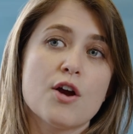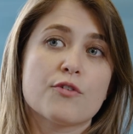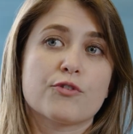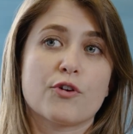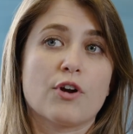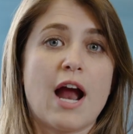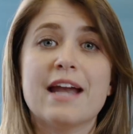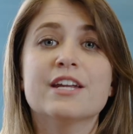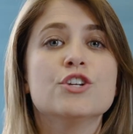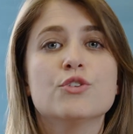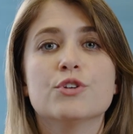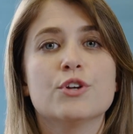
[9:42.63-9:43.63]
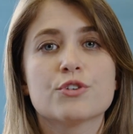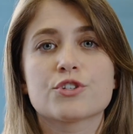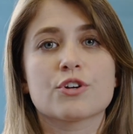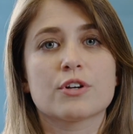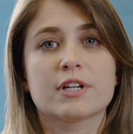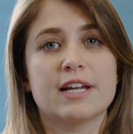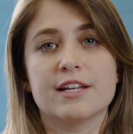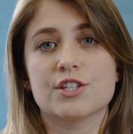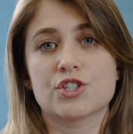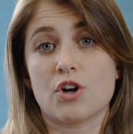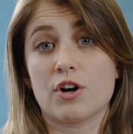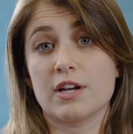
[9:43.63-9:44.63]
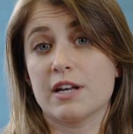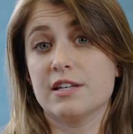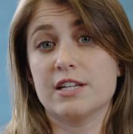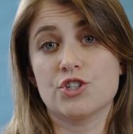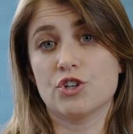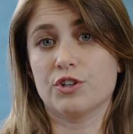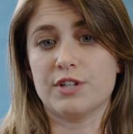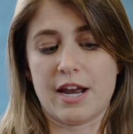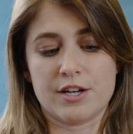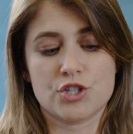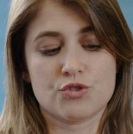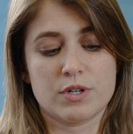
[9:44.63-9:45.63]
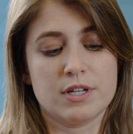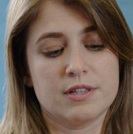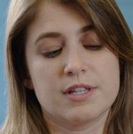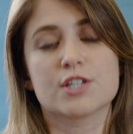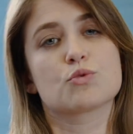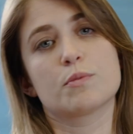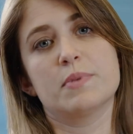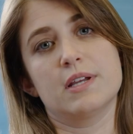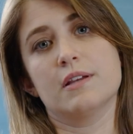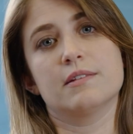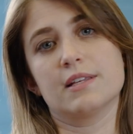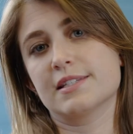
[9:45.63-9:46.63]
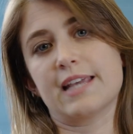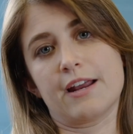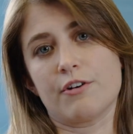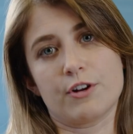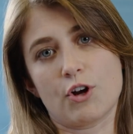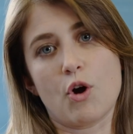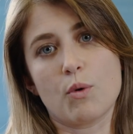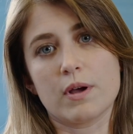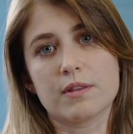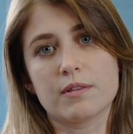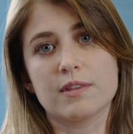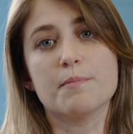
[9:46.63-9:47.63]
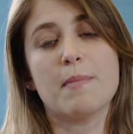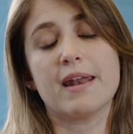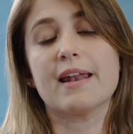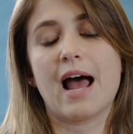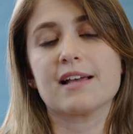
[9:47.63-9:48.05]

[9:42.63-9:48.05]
For any new user getting started in digital dentistry, this would be the scanner to go with, the Medit